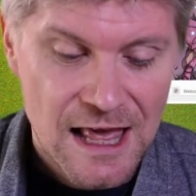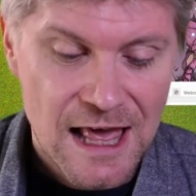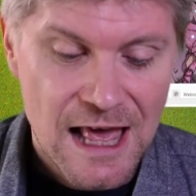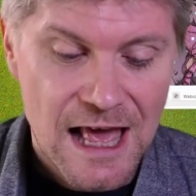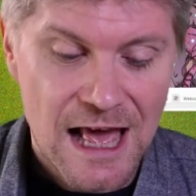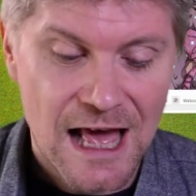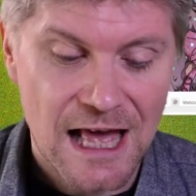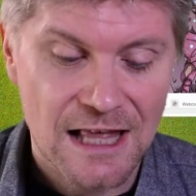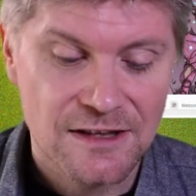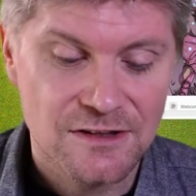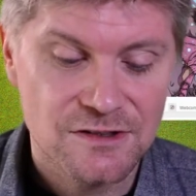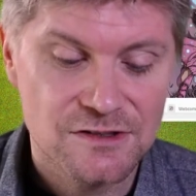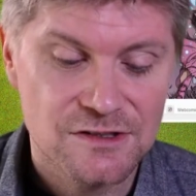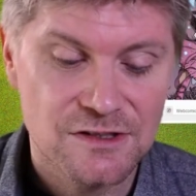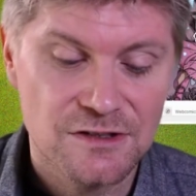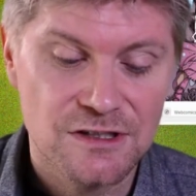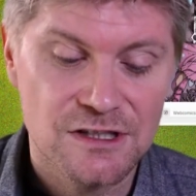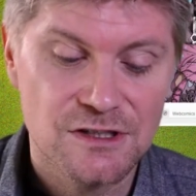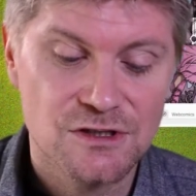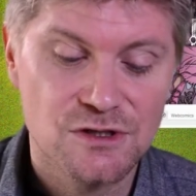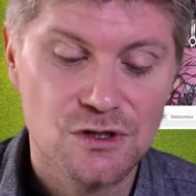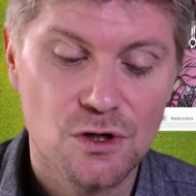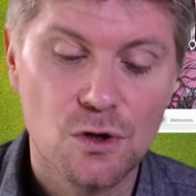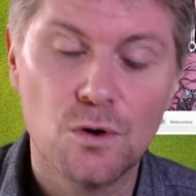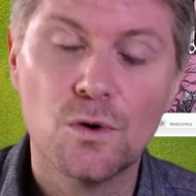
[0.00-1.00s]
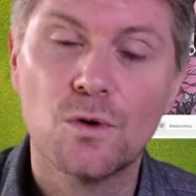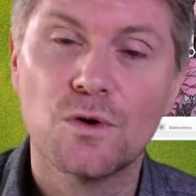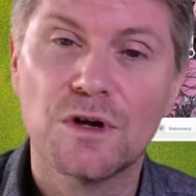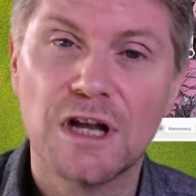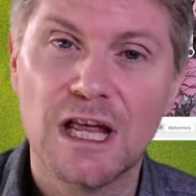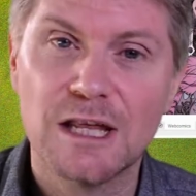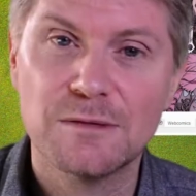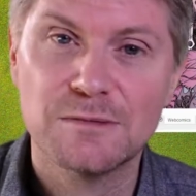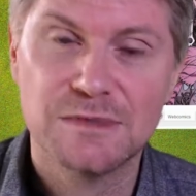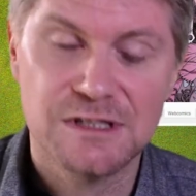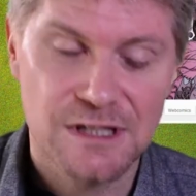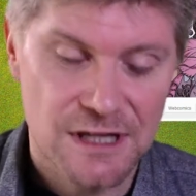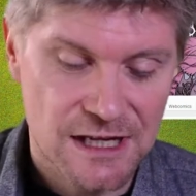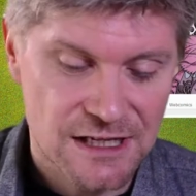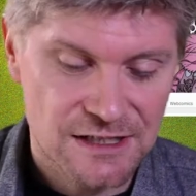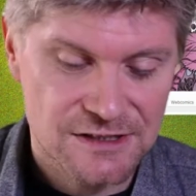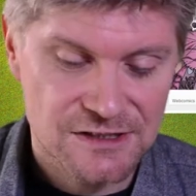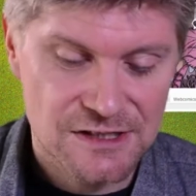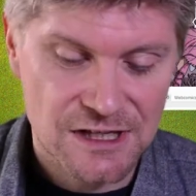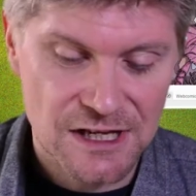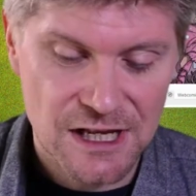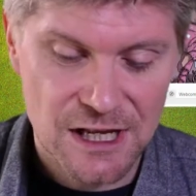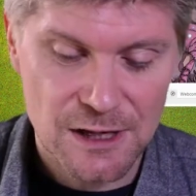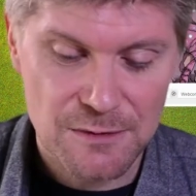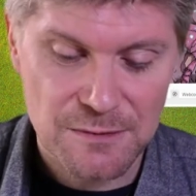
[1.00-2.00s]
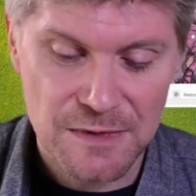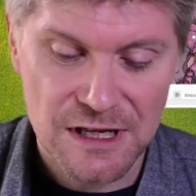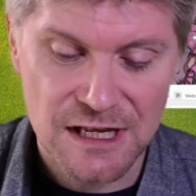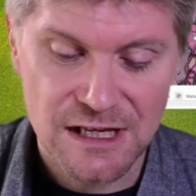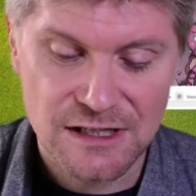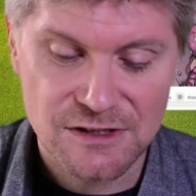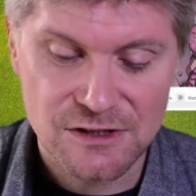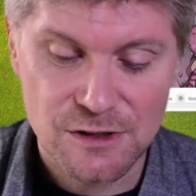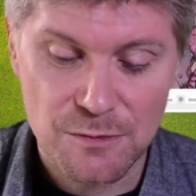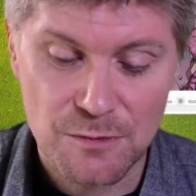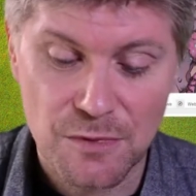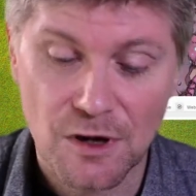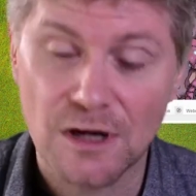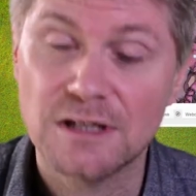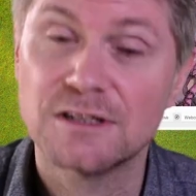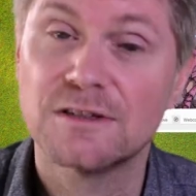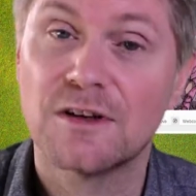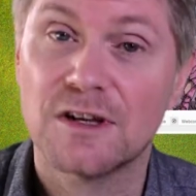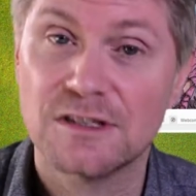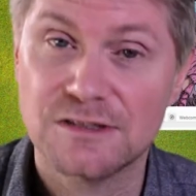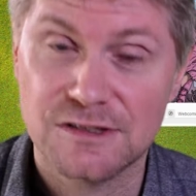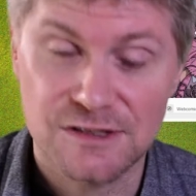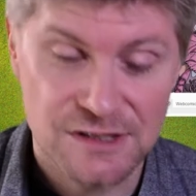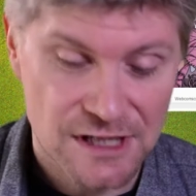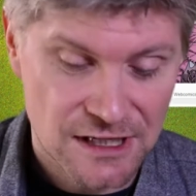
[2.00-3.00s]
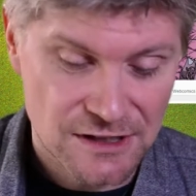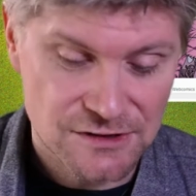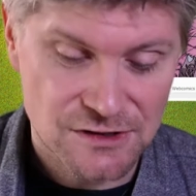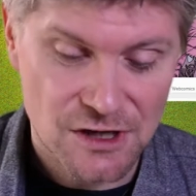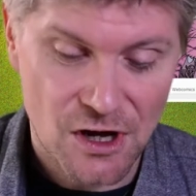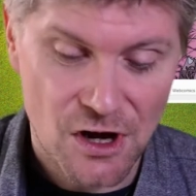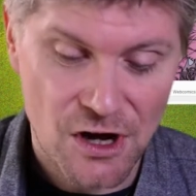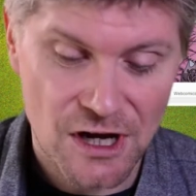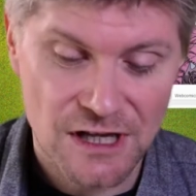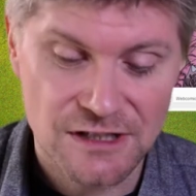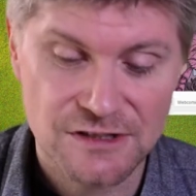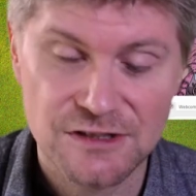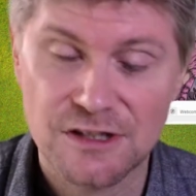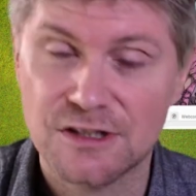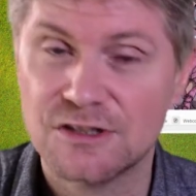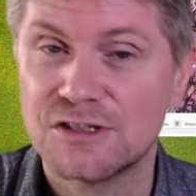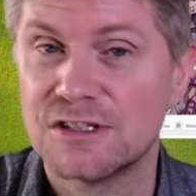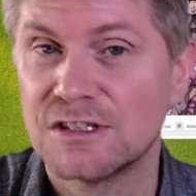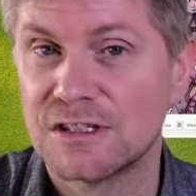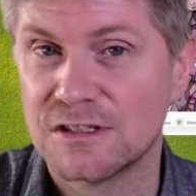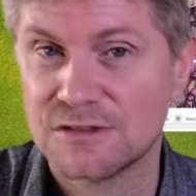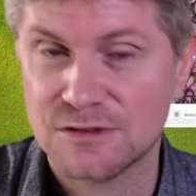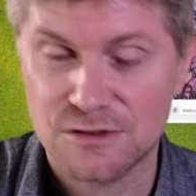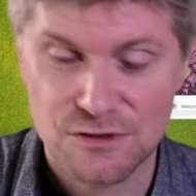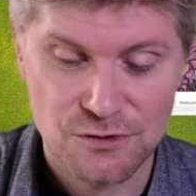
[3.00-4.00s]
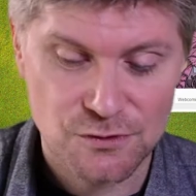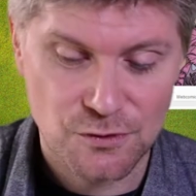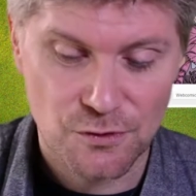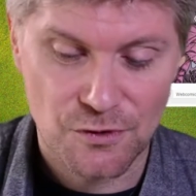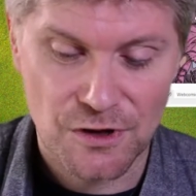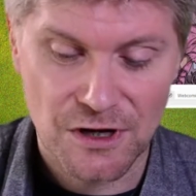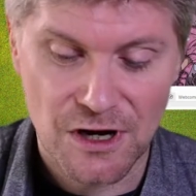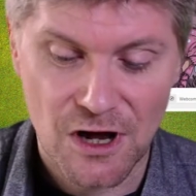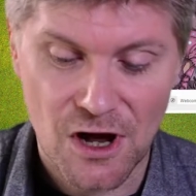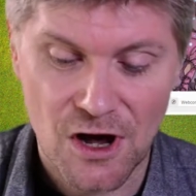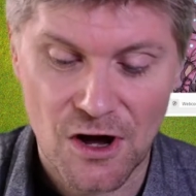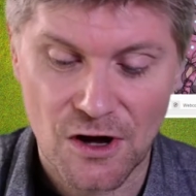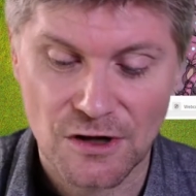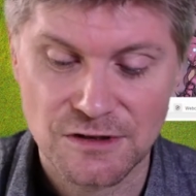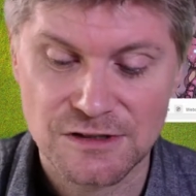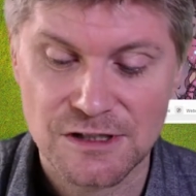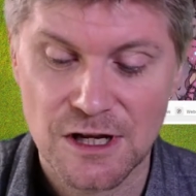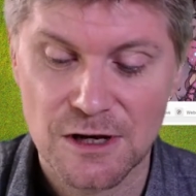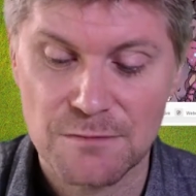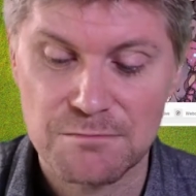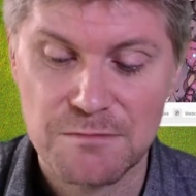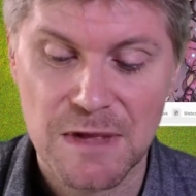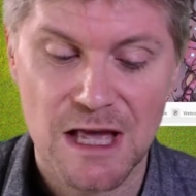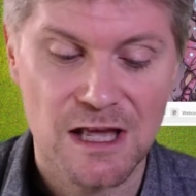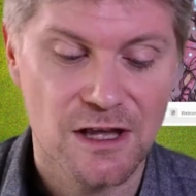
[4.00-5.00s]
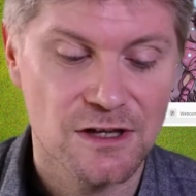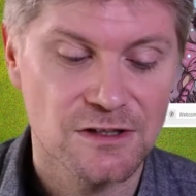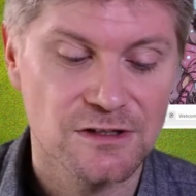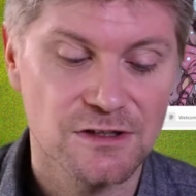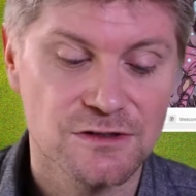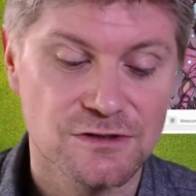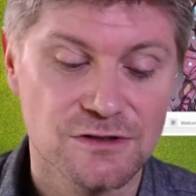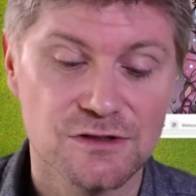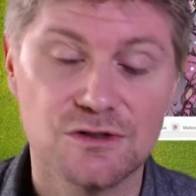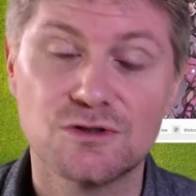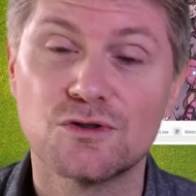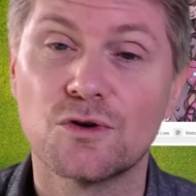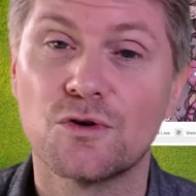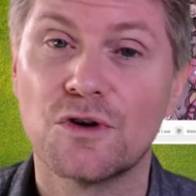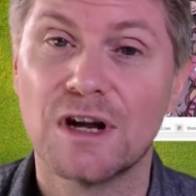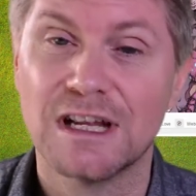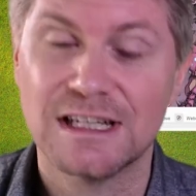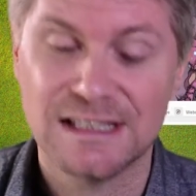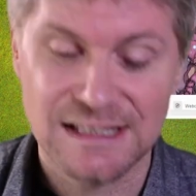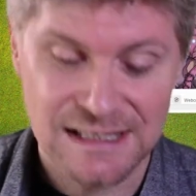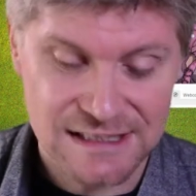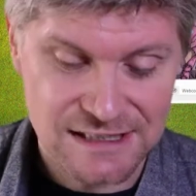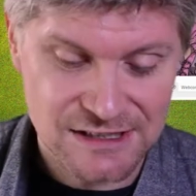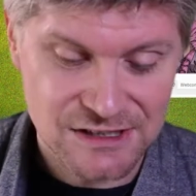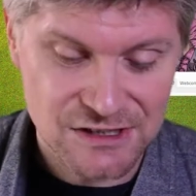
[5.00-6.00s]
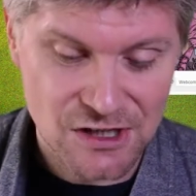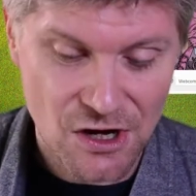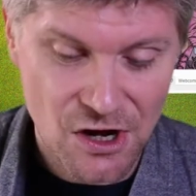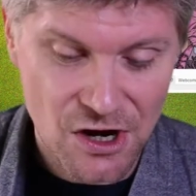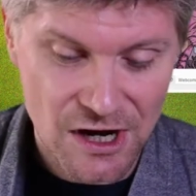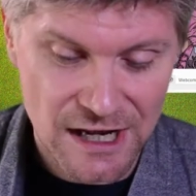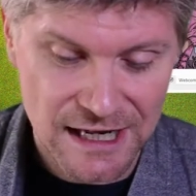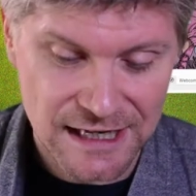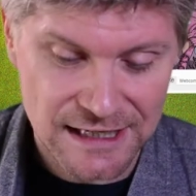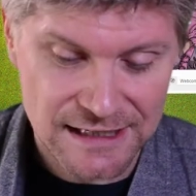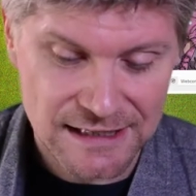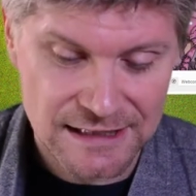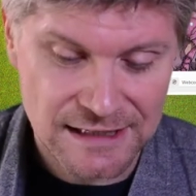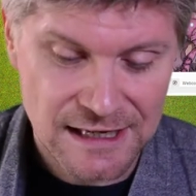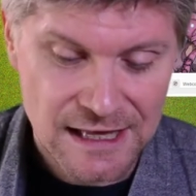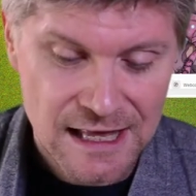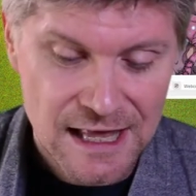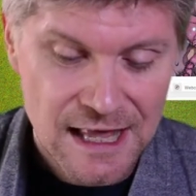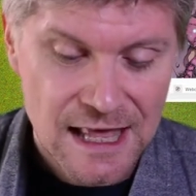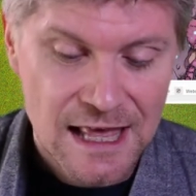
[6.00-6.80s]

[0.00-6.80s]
And this core namesake team is comprised, as I say, as Isa, she does the story and art, and Megan does the story and design.